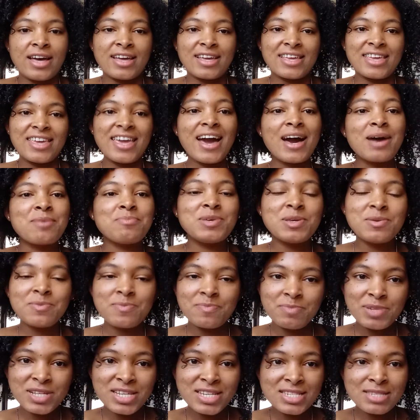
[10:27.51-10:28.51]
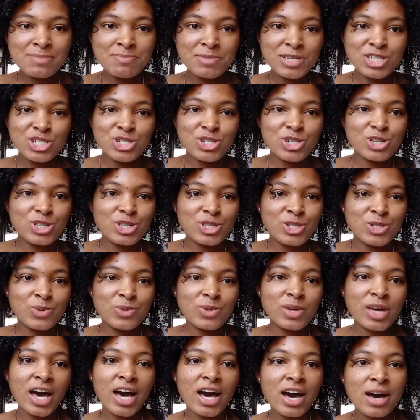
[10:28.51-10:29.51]
yeah, please be sure to
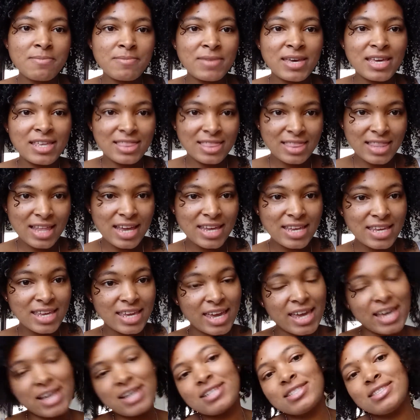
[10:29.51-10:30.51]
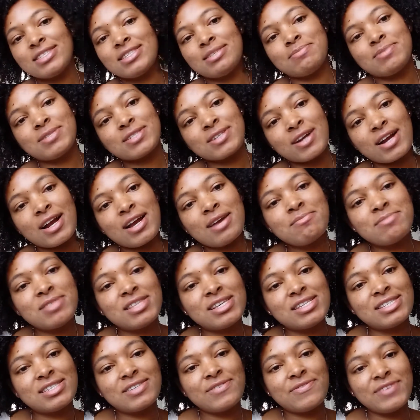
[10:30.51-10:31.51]
comment, like, and subscribe
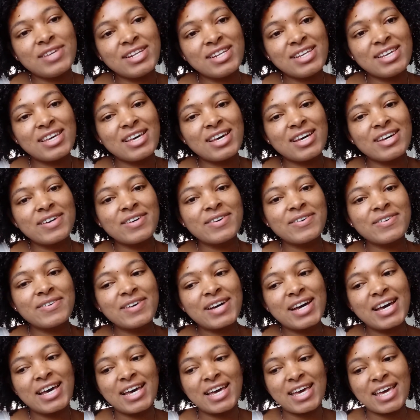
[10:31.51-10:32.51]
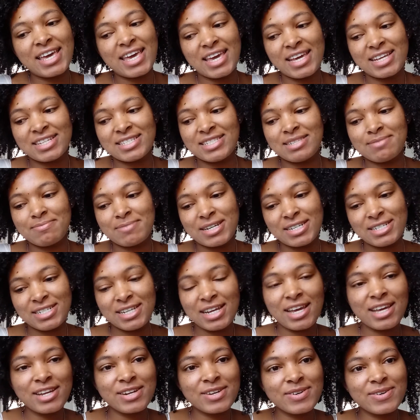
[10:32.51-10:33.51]
this video and to my
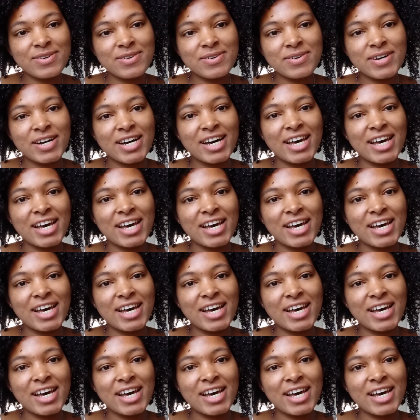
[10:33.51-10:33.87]
channel,